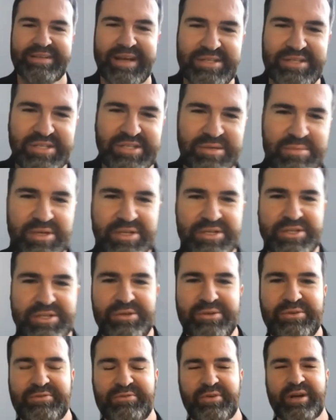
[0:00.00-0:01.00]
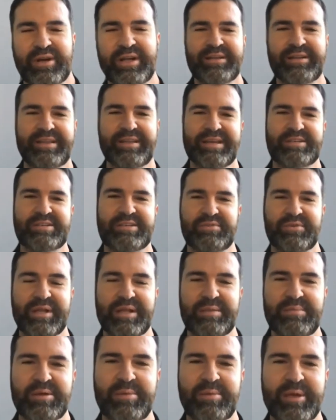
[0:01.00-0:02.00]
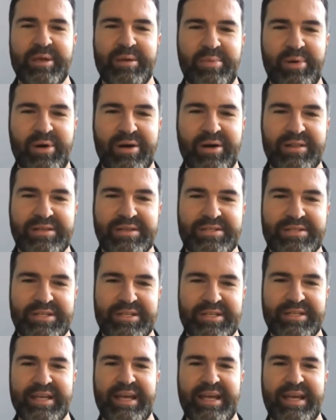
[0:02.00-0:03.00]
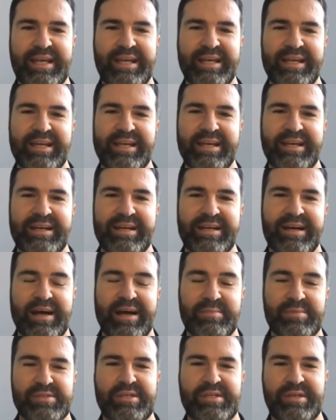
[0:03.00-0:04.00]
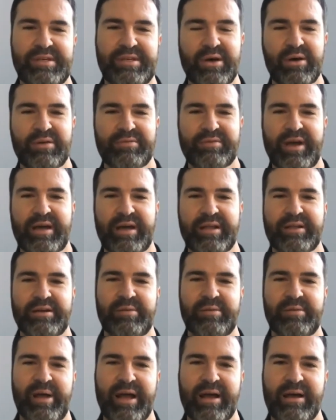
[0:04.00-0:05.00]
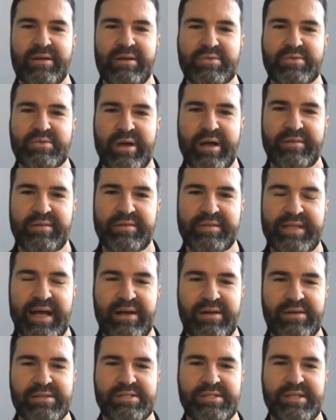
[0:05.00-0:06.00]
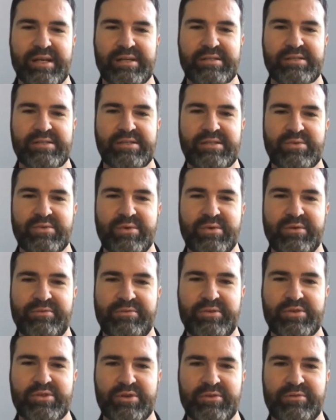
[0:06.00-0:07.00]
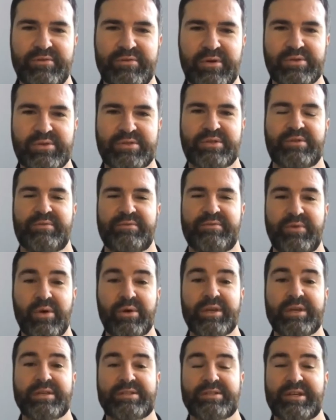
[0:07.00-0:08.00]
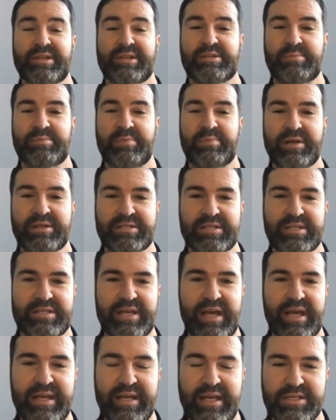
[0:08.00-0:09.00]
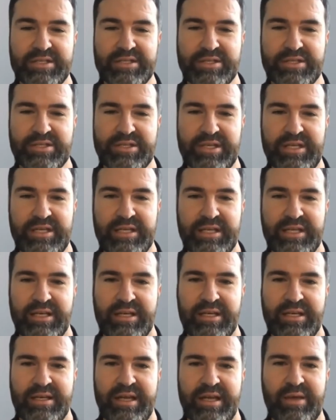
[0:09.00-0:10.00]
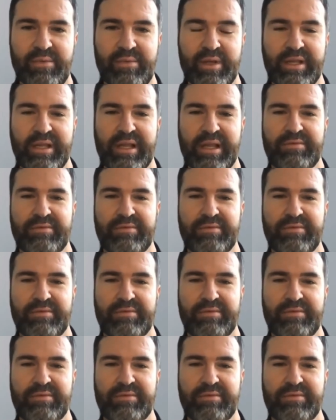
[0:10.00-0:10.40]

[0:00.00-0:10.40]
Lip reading: nice to meet you, Fred. Thanks for letting me be a part of this today. I'm the CEO of 900 Pounds. We're out of Dallas, Texas. We're a future-focused experience design agency, and we